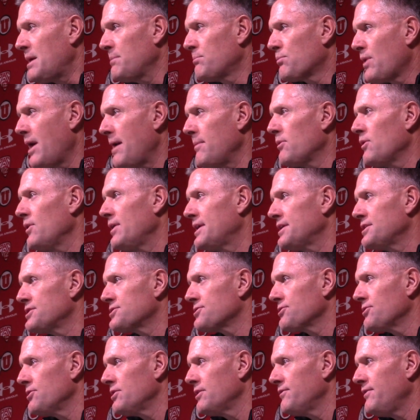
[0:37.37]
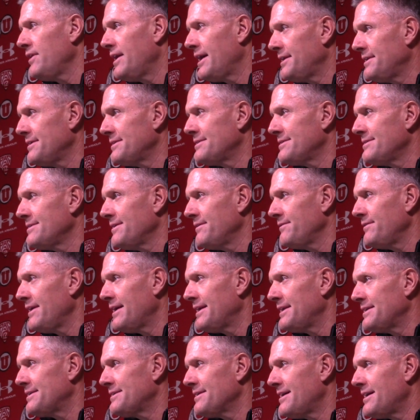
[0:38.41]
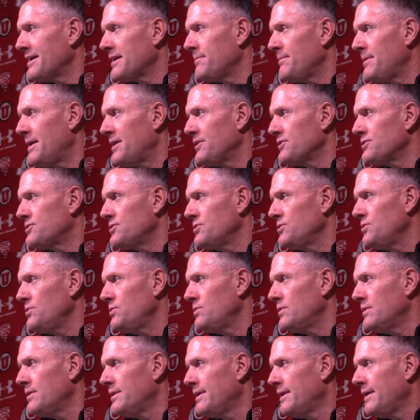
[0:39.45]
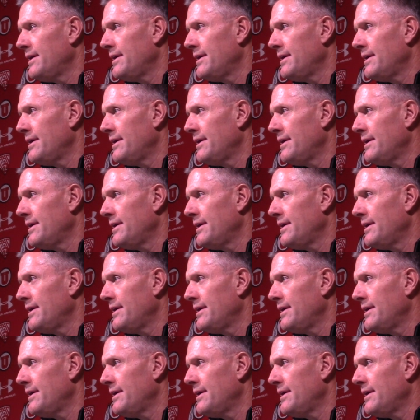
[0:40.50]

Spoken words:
primary concern, if you had to talk about two